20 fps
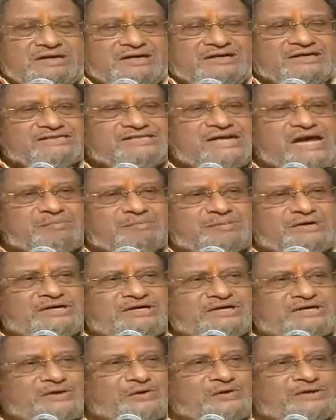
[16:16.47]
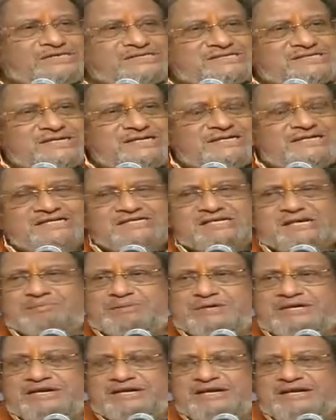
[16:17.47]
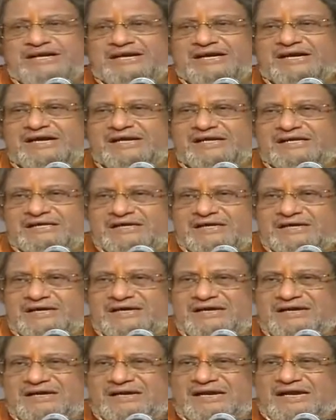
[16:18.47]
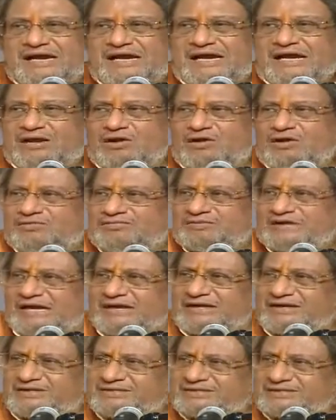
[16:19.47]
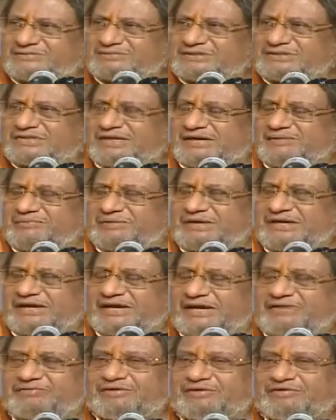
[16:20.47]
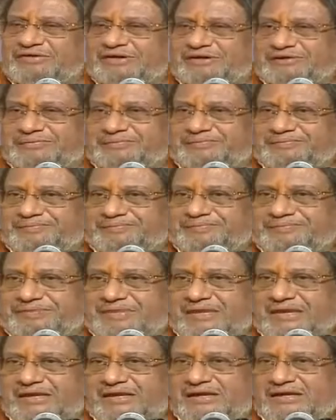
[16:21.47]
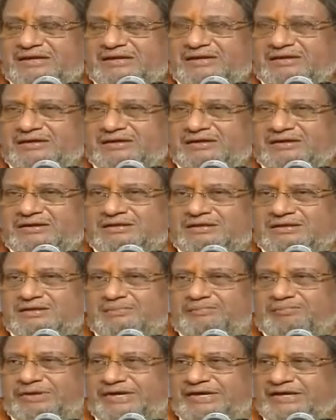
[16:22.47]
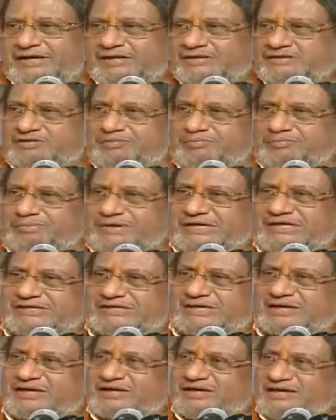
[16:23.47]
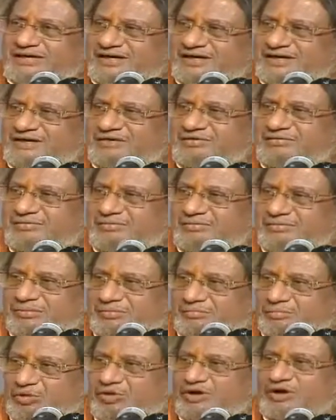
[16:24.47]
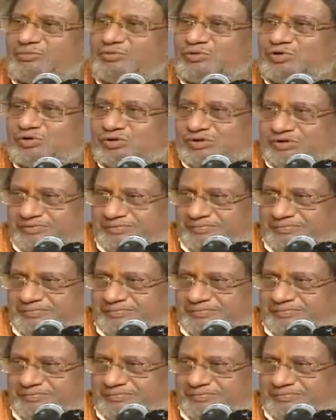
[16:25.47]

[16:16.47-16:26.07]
It has happened in USA, it has happened in India, and a lot of terrorism is happening everywhere. The prayers of peace are needed more and more.